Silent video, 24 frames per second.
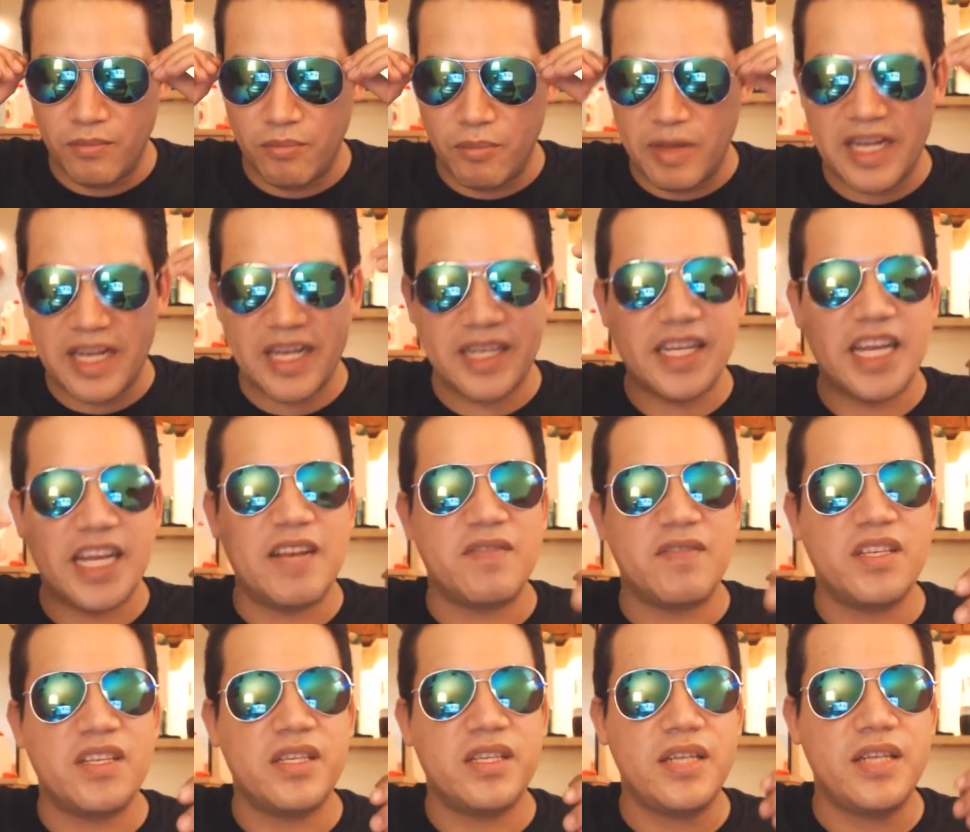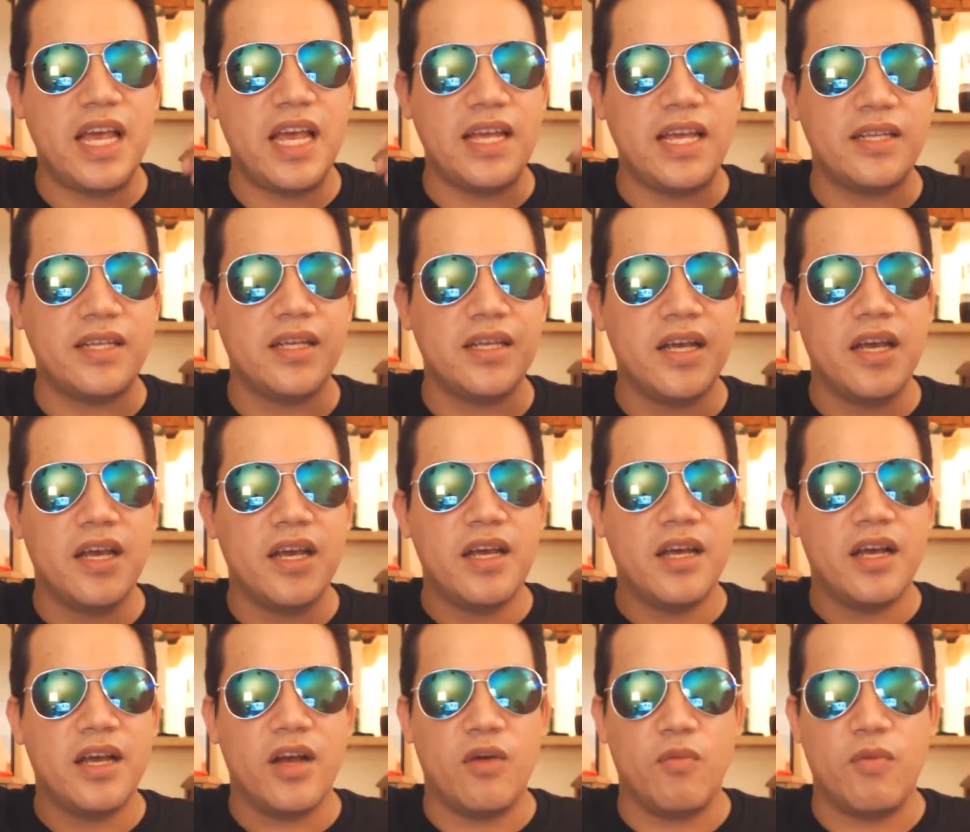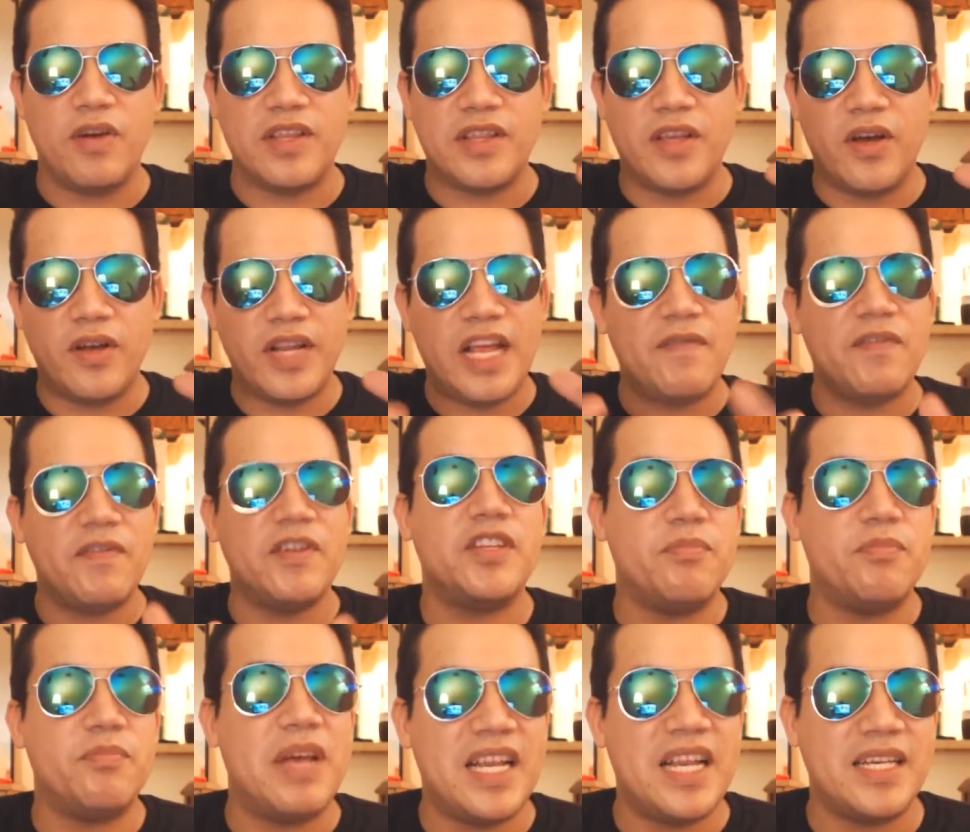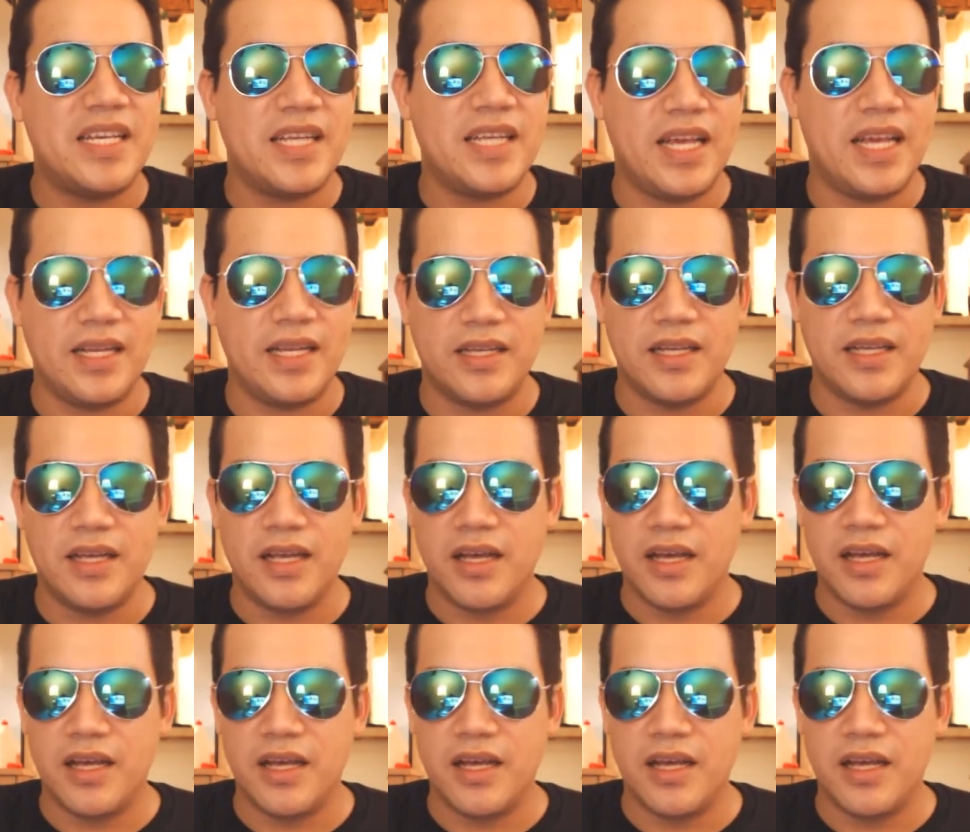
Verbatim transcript: meditative state uh, without having to meditate.